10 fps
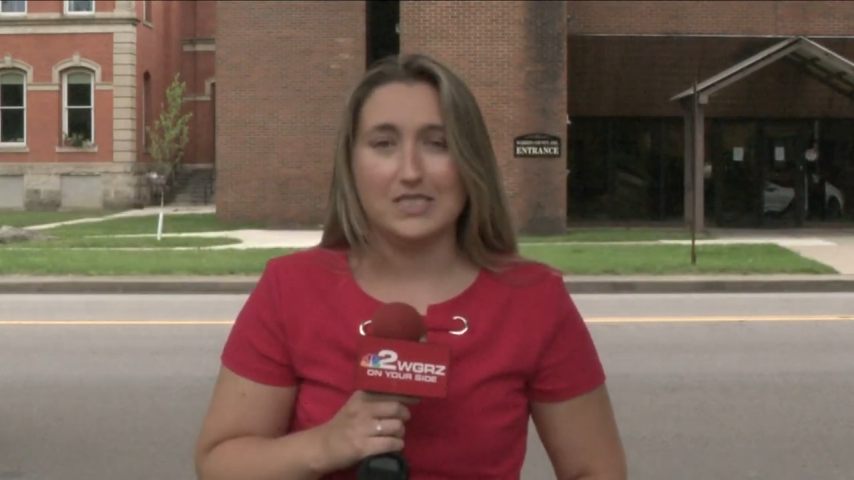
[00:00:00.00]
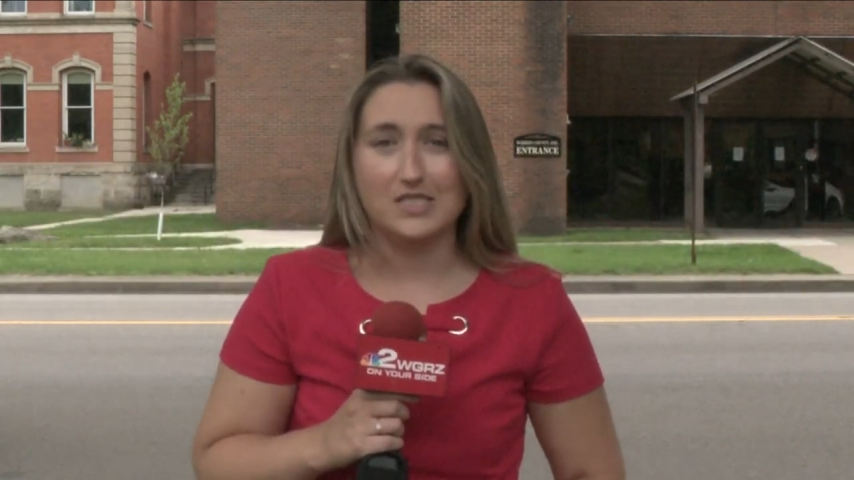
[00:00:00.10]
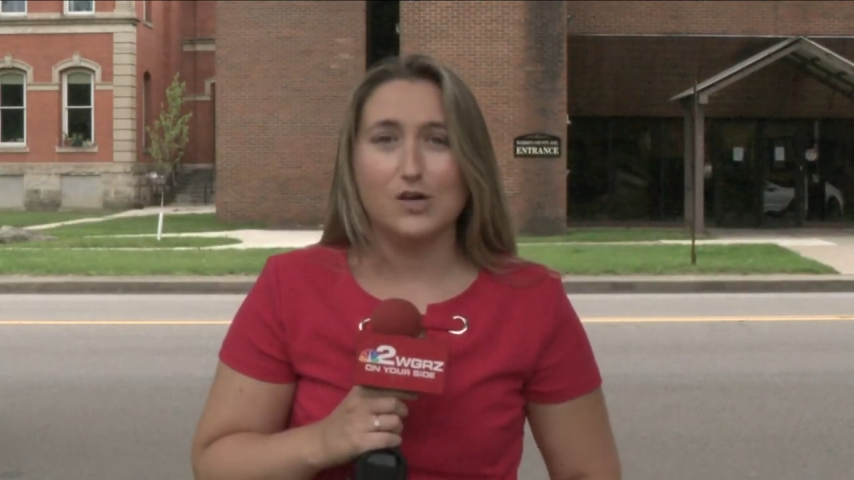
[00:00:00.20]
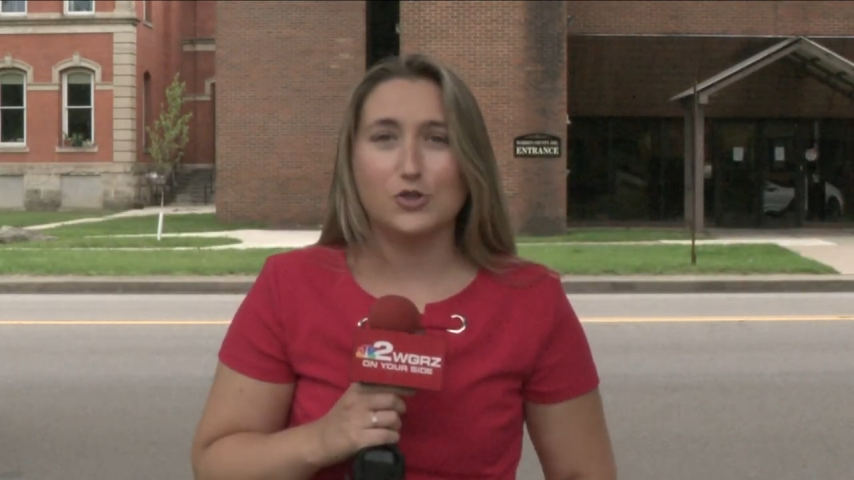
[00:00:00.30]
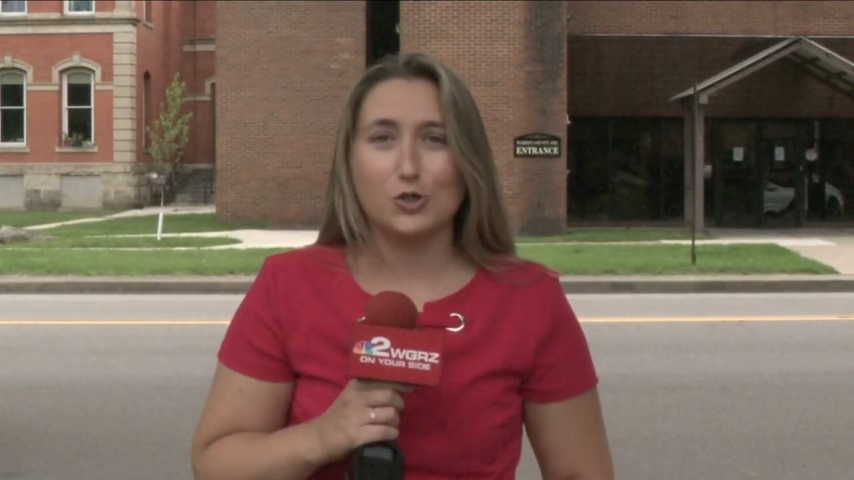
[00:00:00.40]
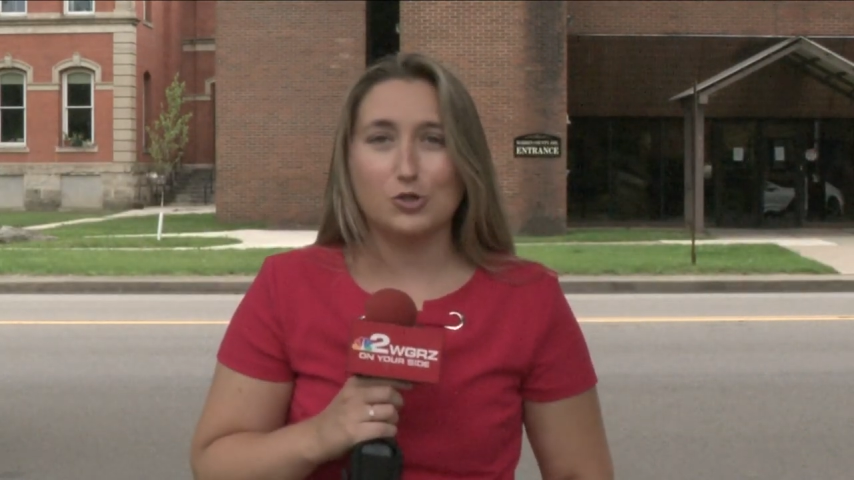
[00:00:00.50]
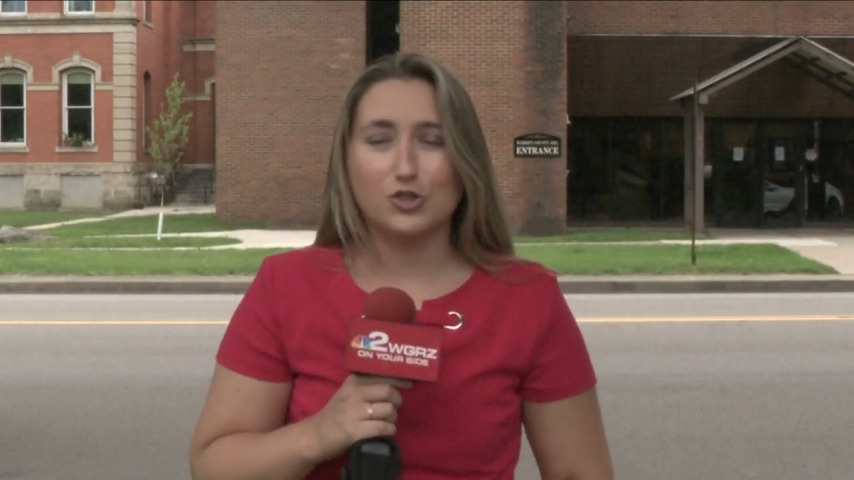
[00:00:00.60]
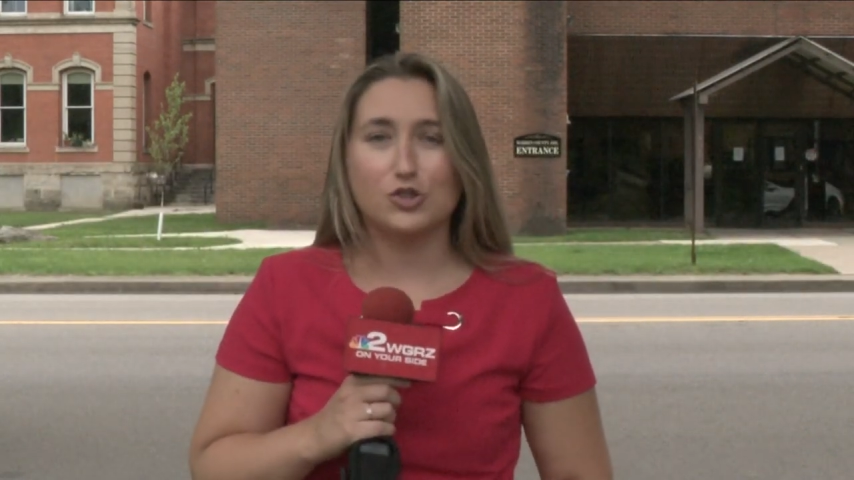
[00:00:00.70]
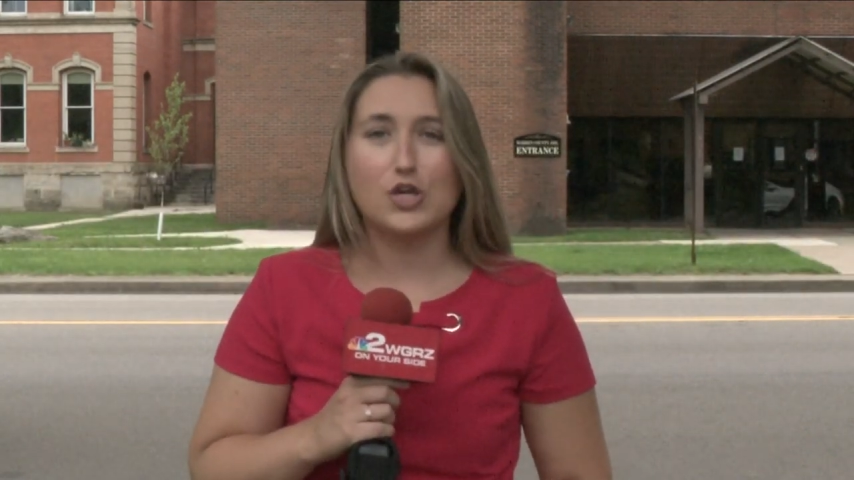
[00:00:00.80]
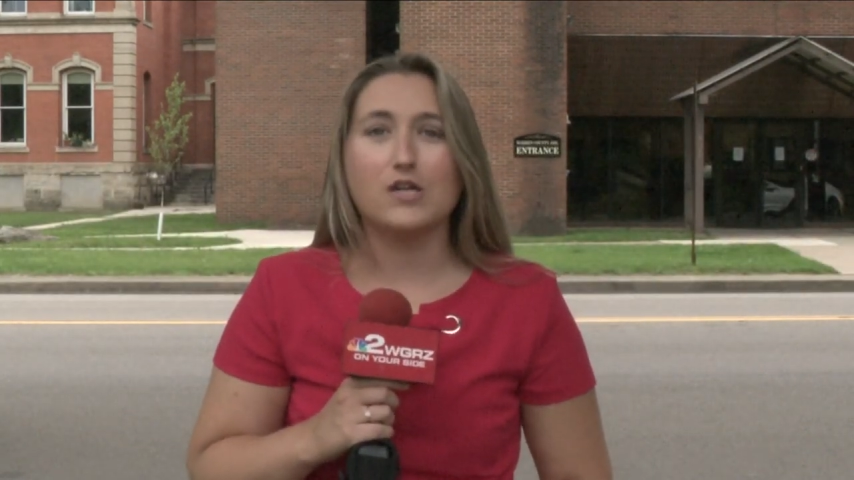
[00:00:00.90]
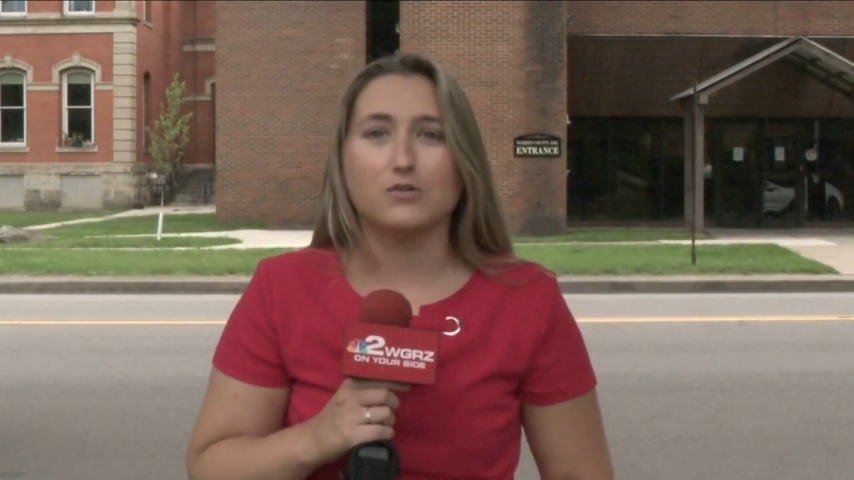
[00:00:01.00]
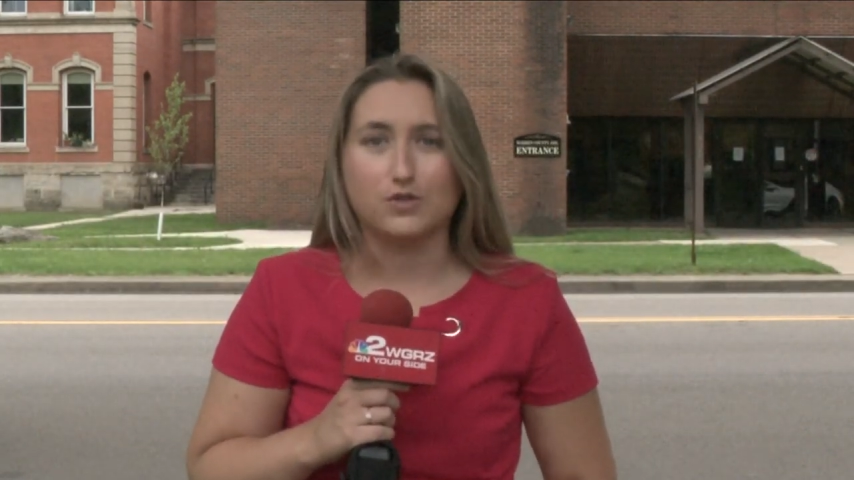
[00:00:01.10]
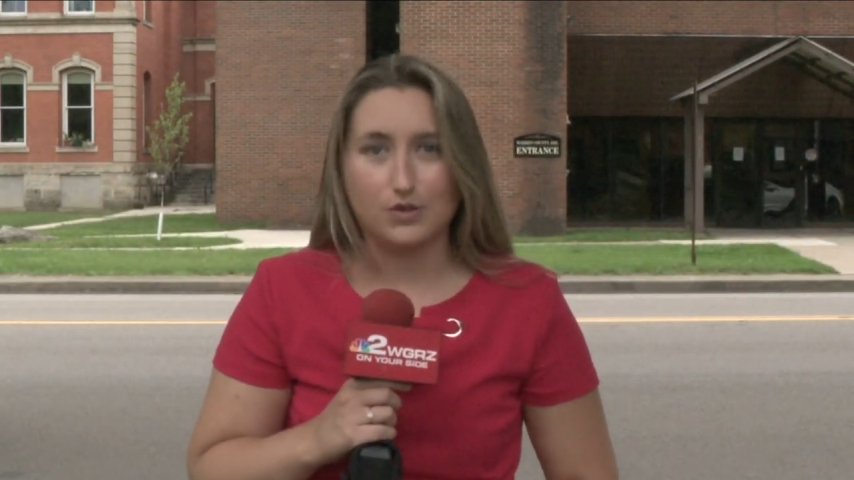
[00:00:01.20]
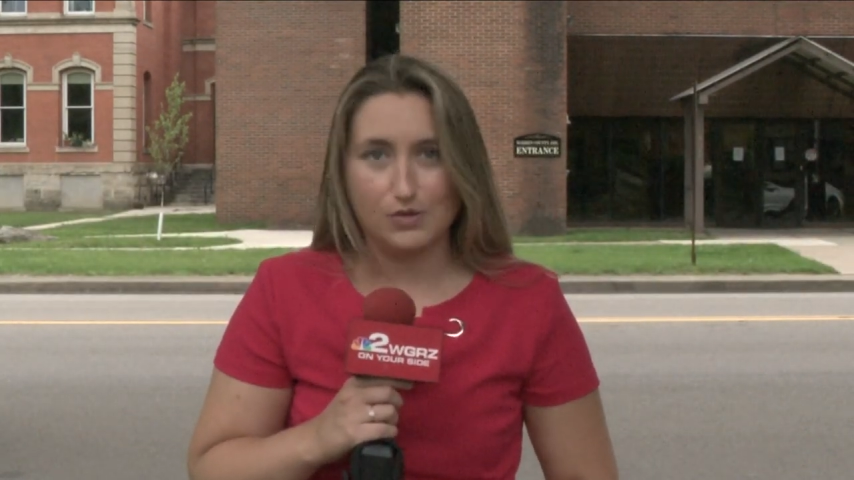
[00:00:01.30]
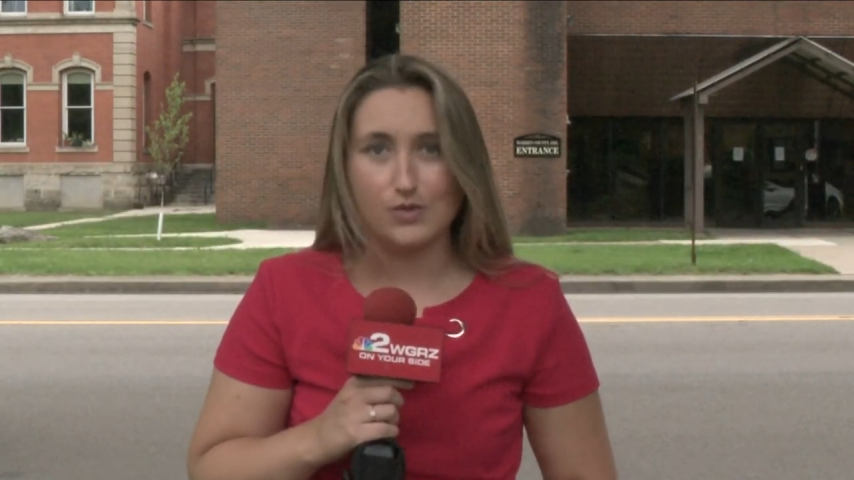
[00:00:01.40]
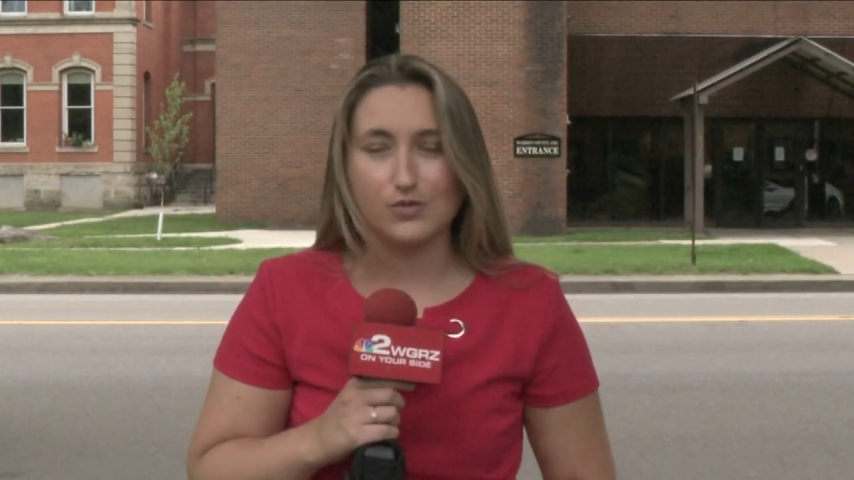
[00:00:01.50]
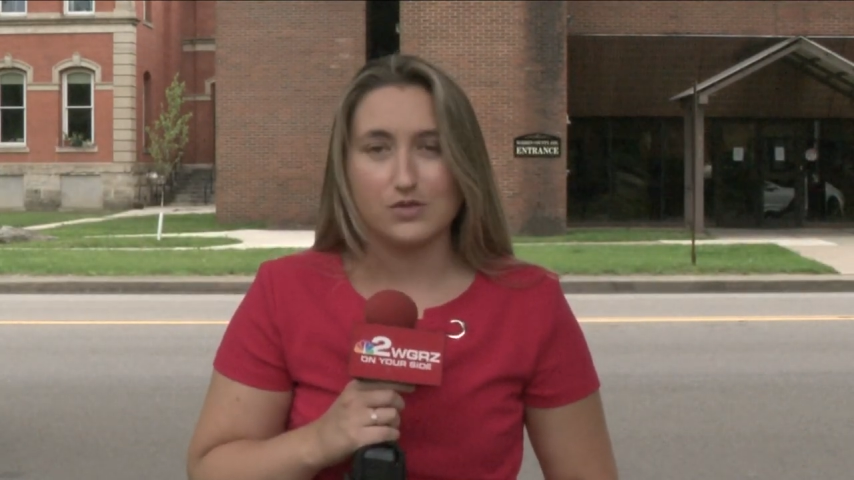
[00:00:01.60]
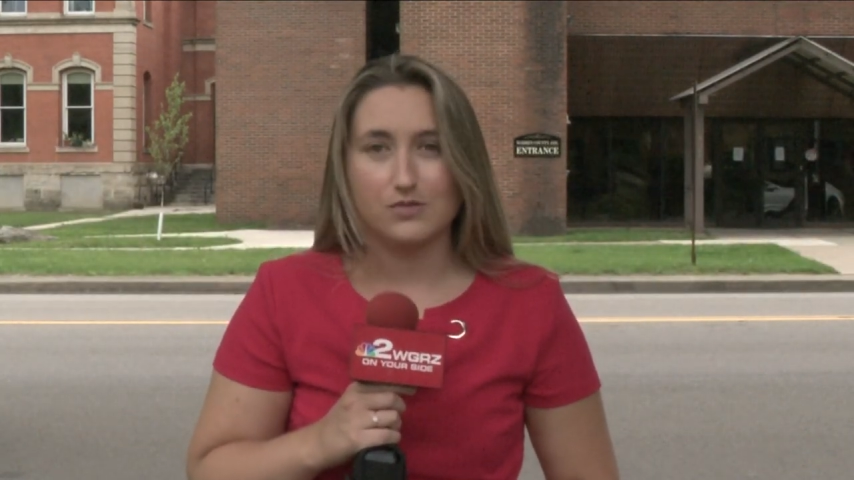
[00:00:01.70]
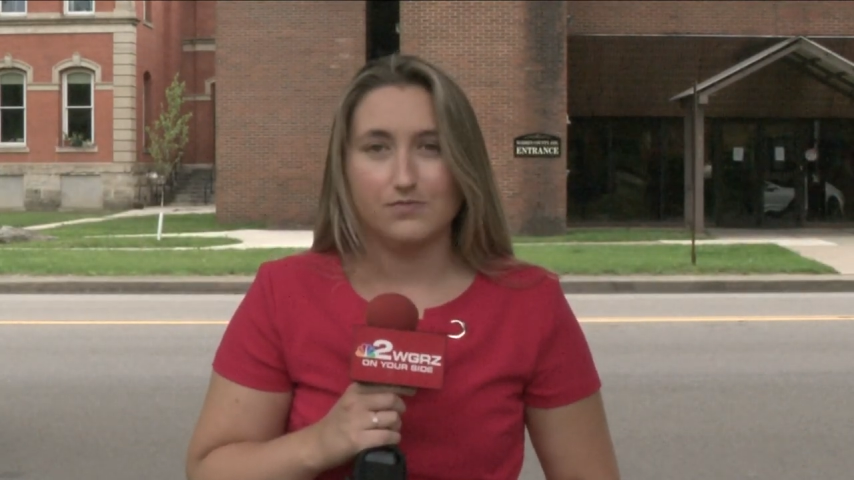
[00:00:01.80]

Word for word: Danielle Church, Channel 2 News.